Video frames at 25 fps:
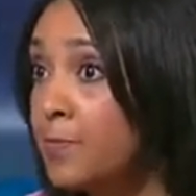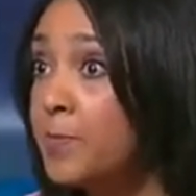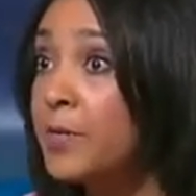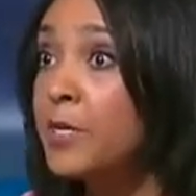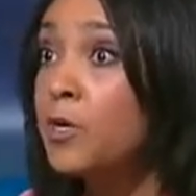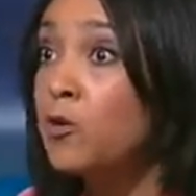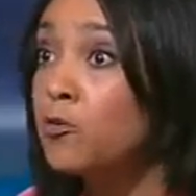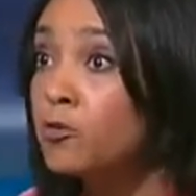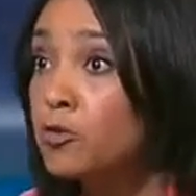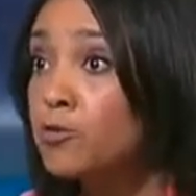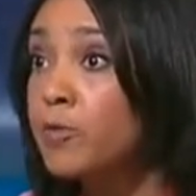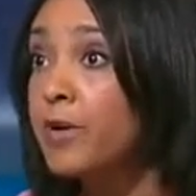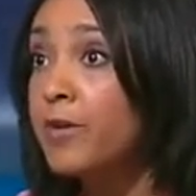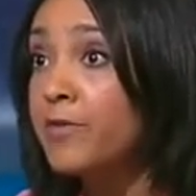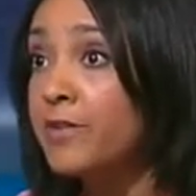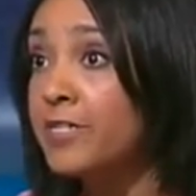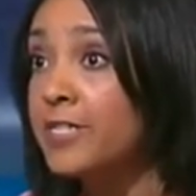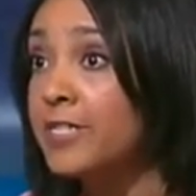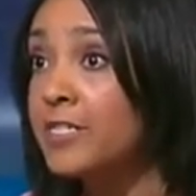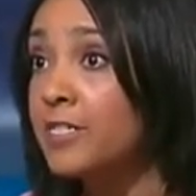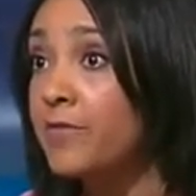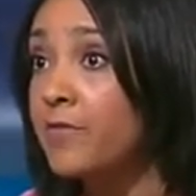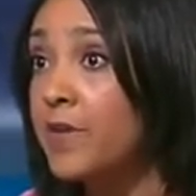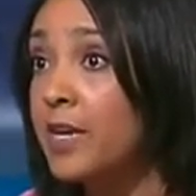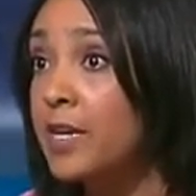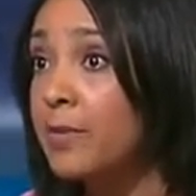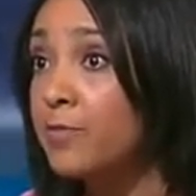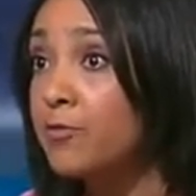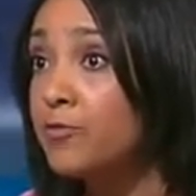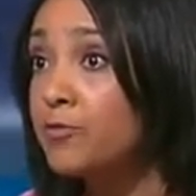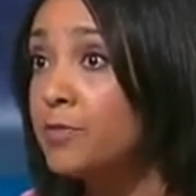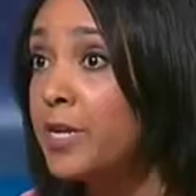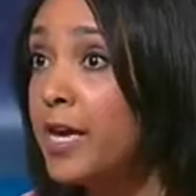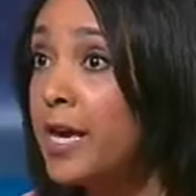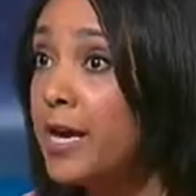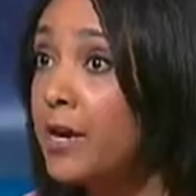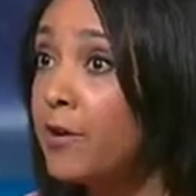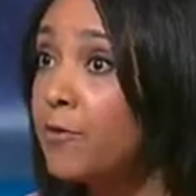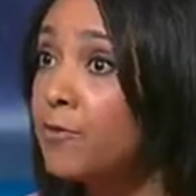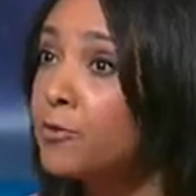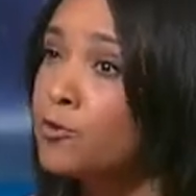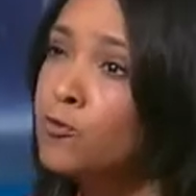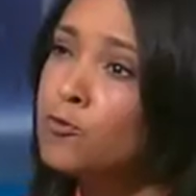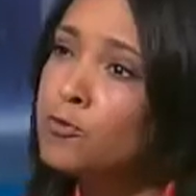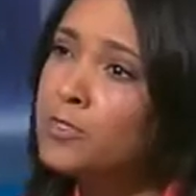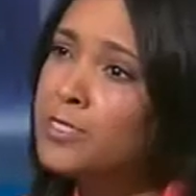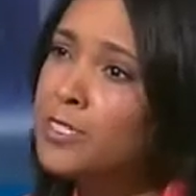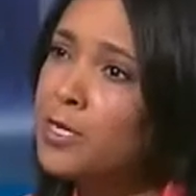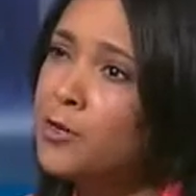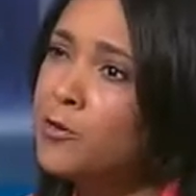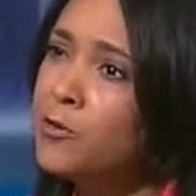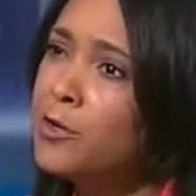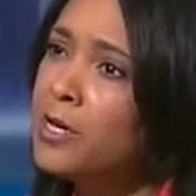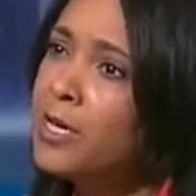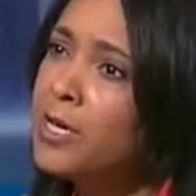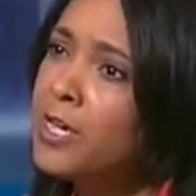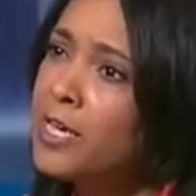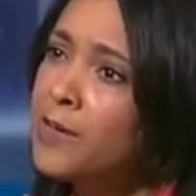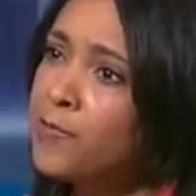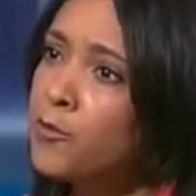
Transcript: beyond where it is available now, and also